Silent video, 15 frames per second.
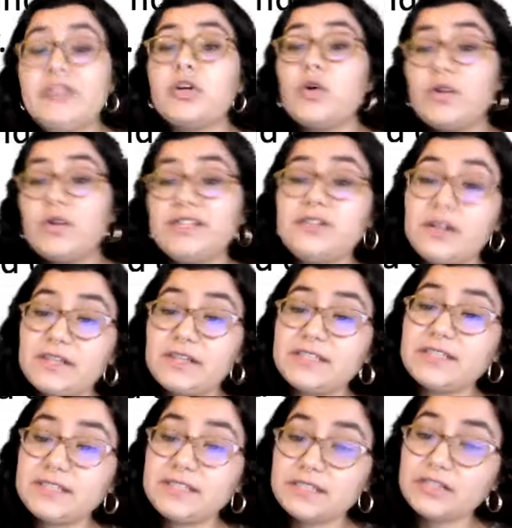a coin
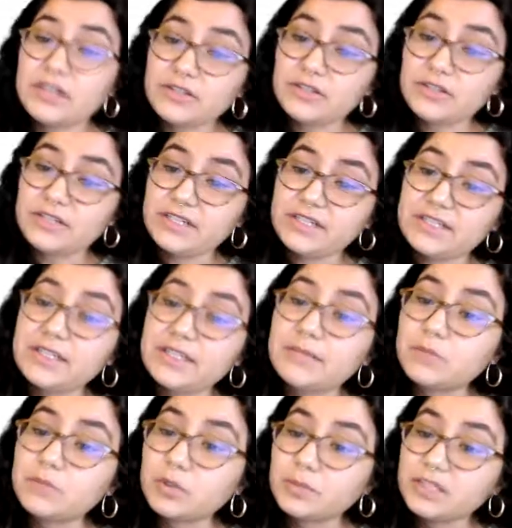toss is another good
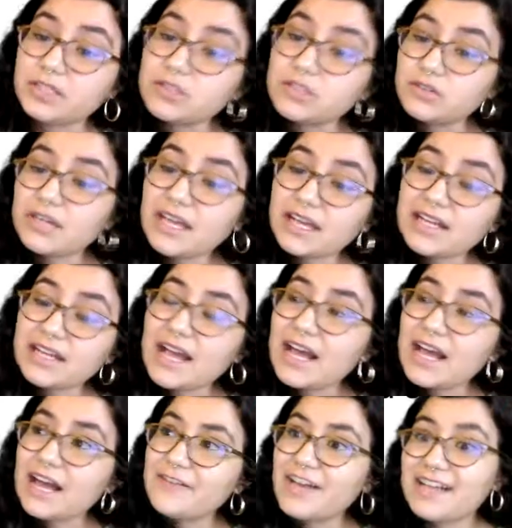example because you can't
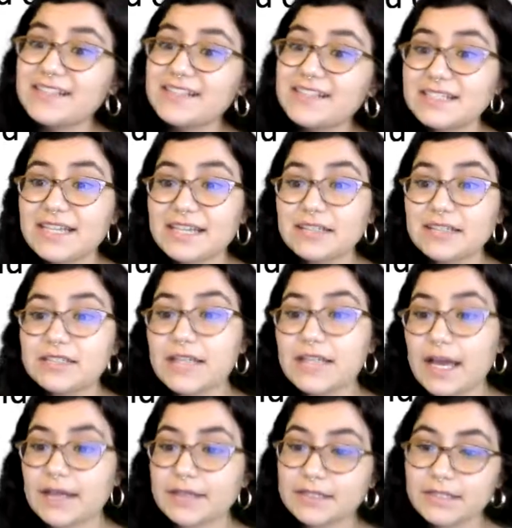have heads and tails
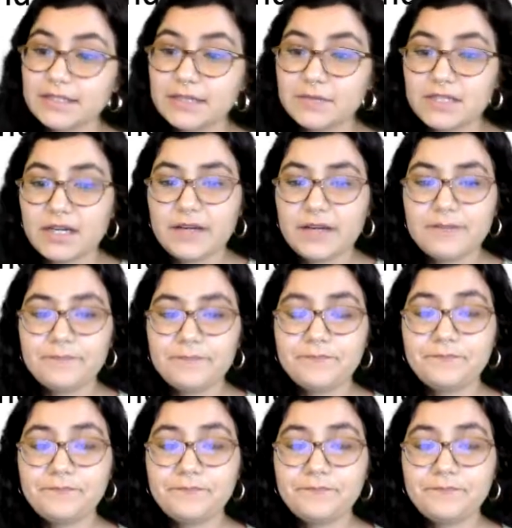at the same time.